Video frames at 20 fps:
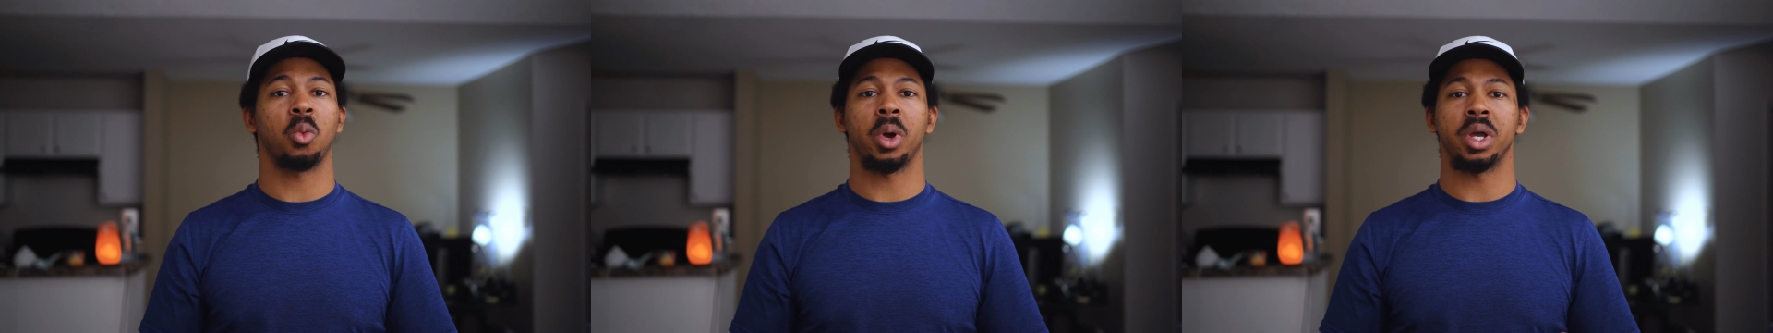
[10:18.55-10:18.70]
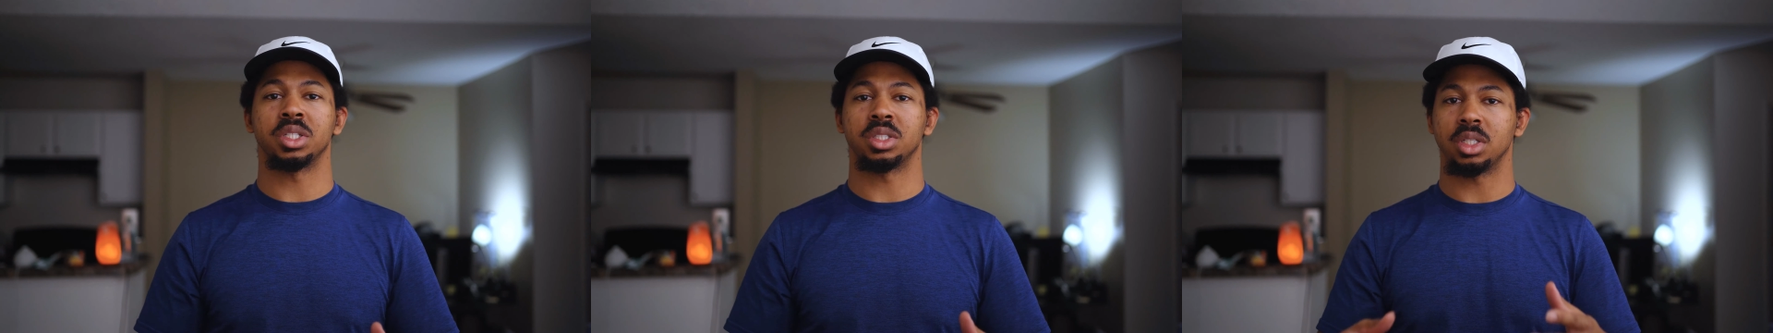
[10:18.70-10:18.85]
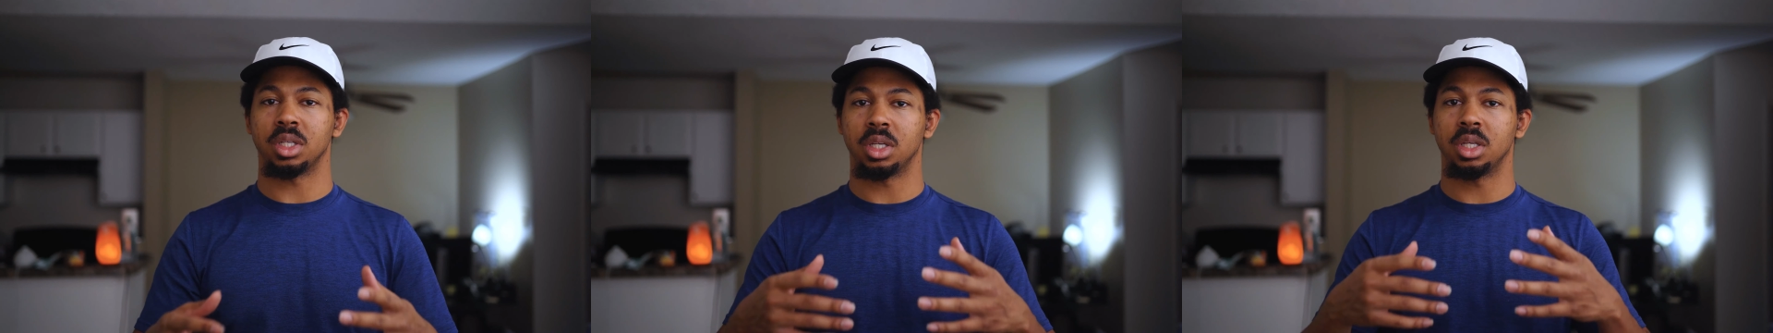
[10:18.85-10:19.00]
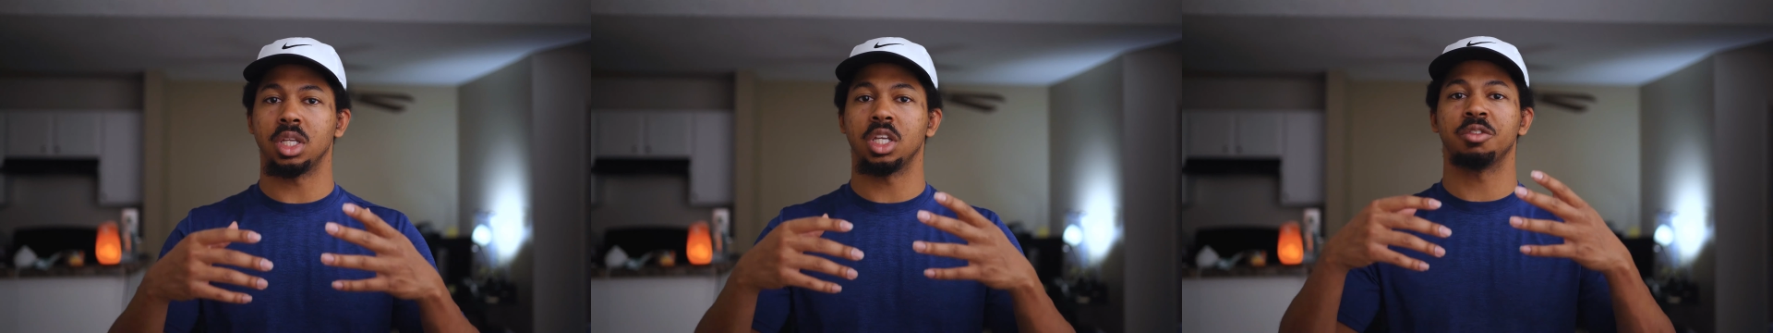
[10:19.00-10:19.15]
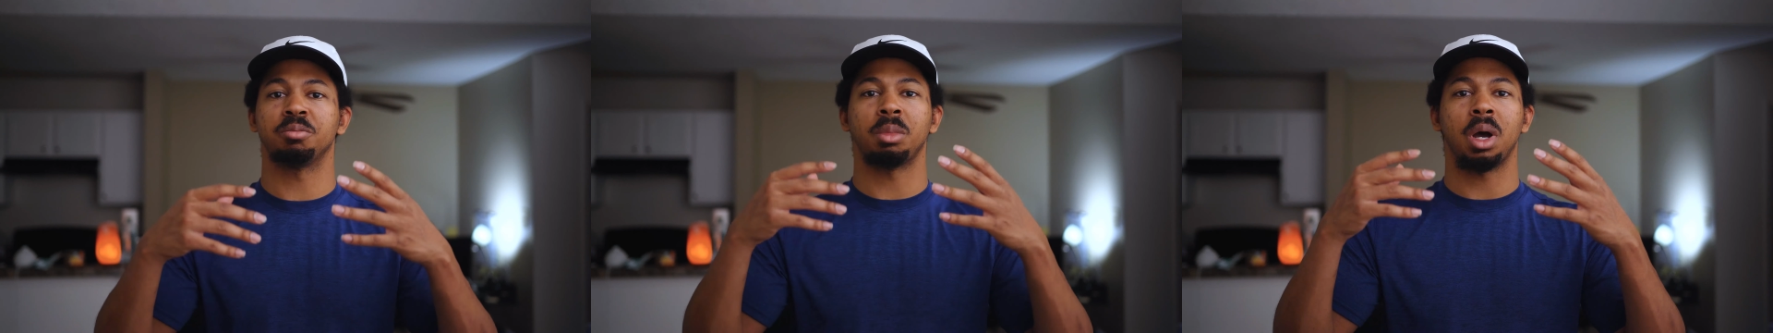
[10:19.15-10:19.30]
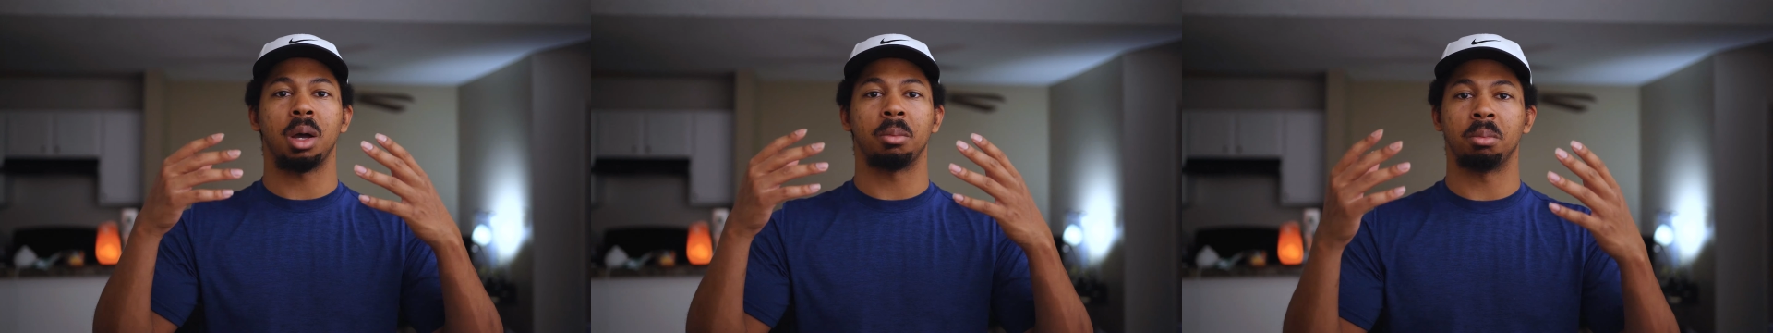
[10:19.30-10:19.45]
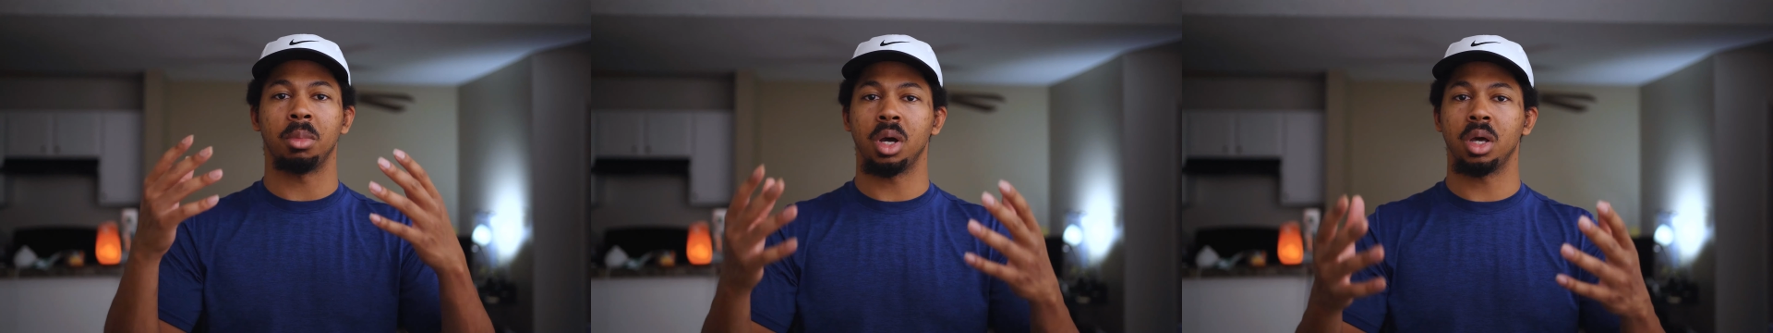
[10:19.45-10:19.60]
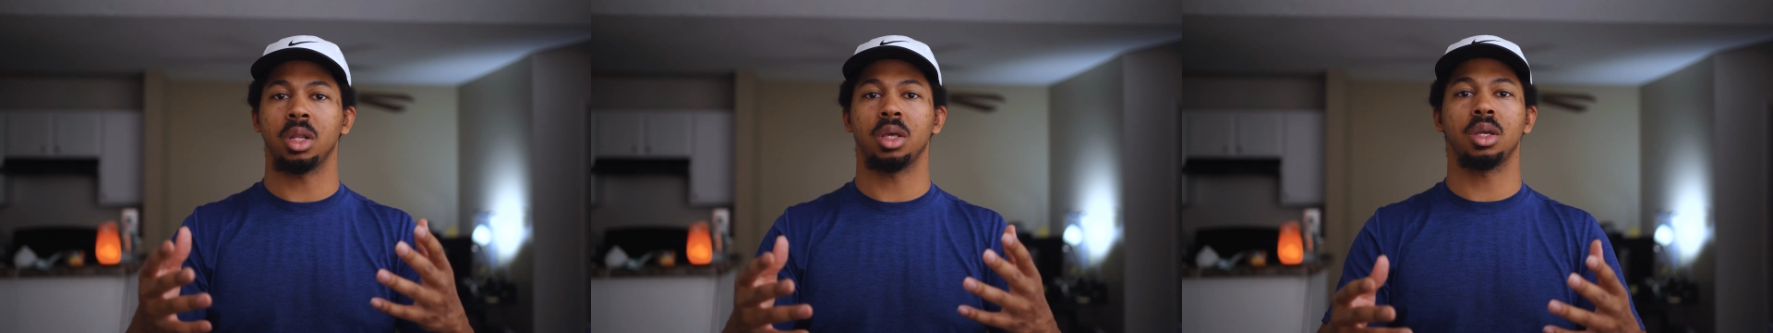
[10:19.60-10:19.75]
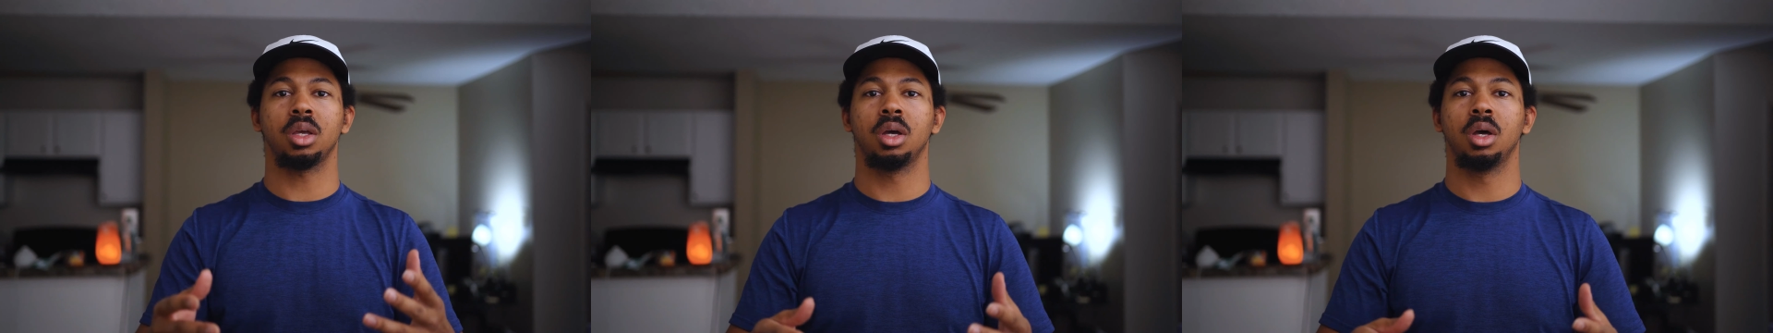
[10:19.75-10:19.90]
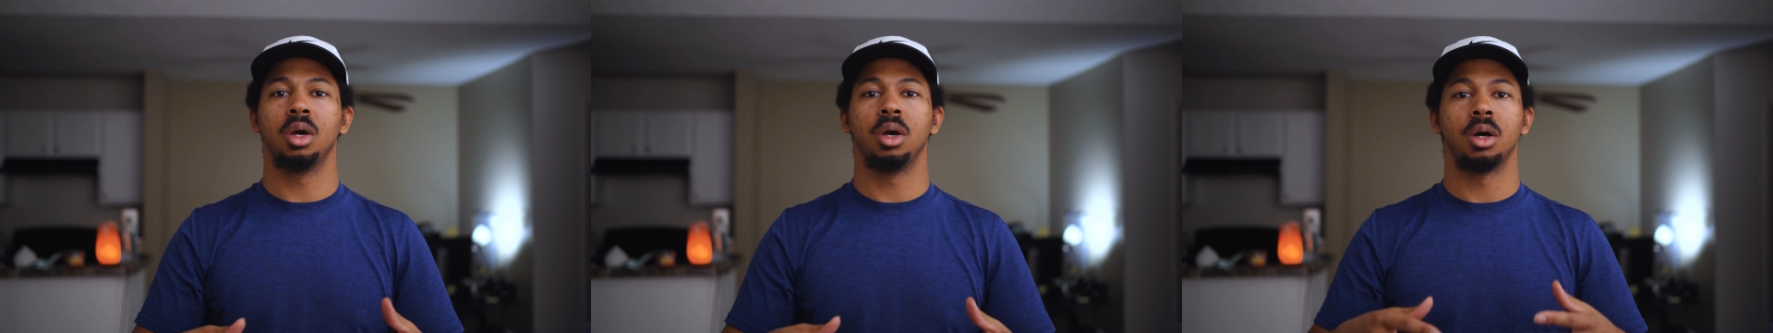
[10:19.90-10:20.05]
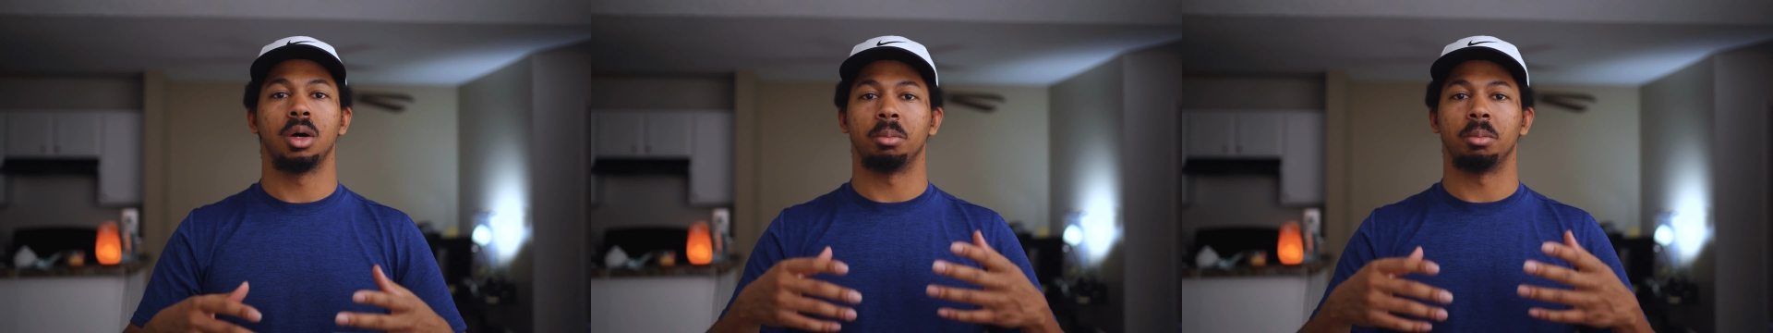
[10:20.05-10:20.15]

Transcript: waste any of my money,